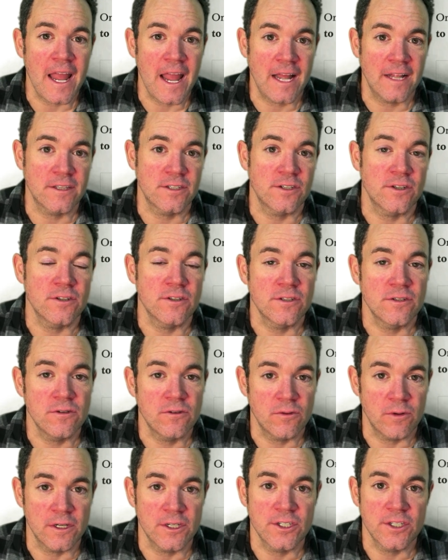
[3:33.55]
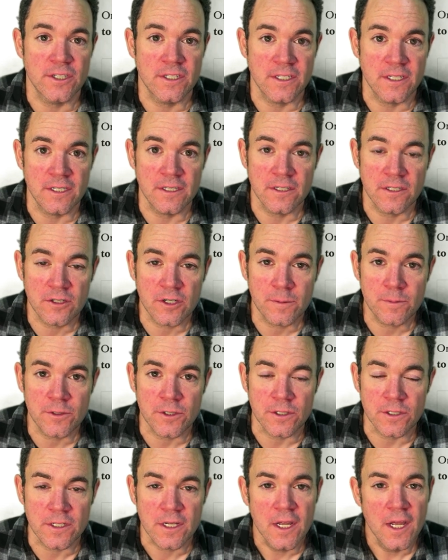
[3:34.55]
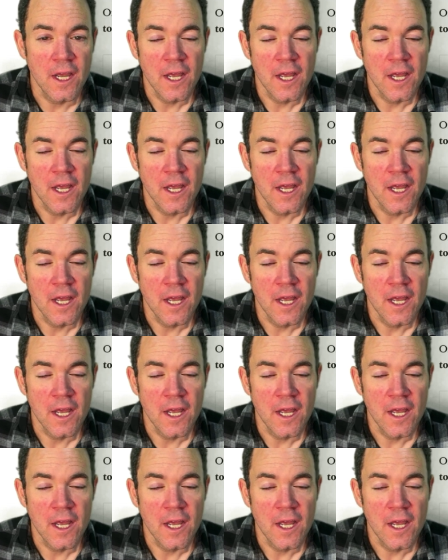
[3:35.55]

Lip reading: answers to questions in the scriptures.